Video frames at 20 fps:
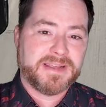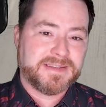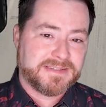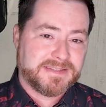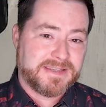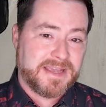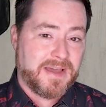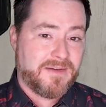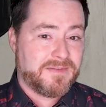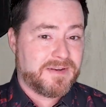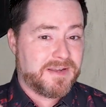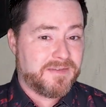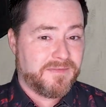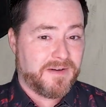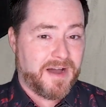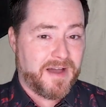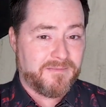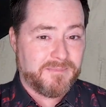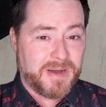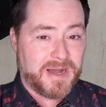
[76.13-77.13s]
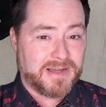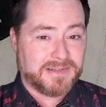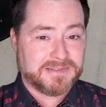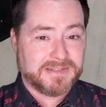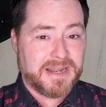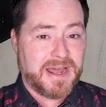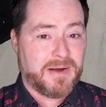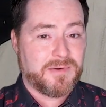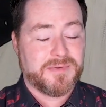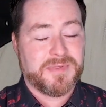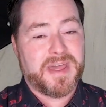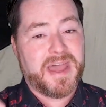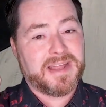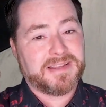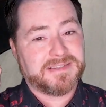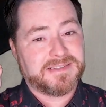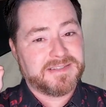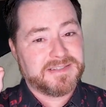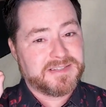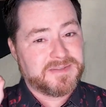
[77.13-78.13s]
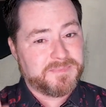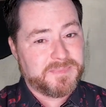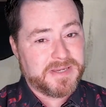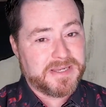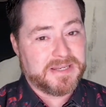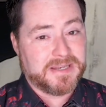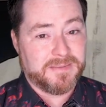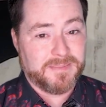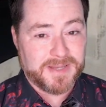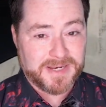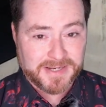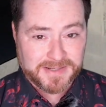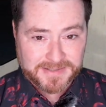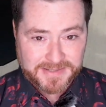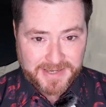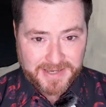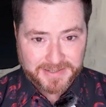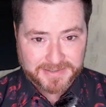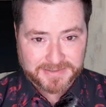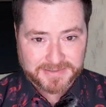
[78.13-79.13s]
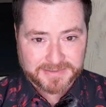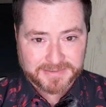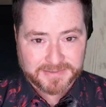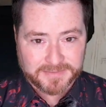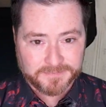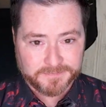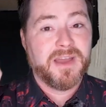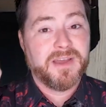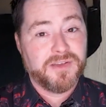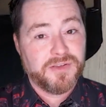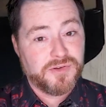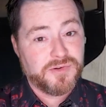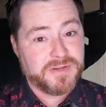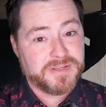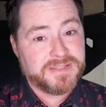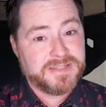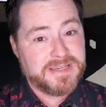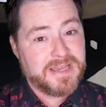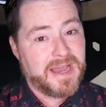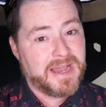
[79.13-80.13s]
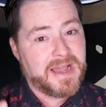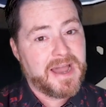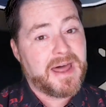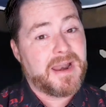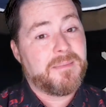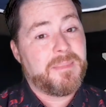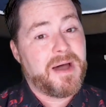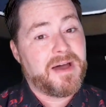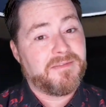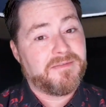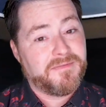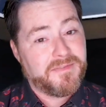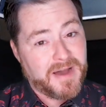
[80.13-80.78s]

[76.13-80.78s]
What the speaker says: at 75 miles an hour. That's the speed limit in Texas. You can see I got about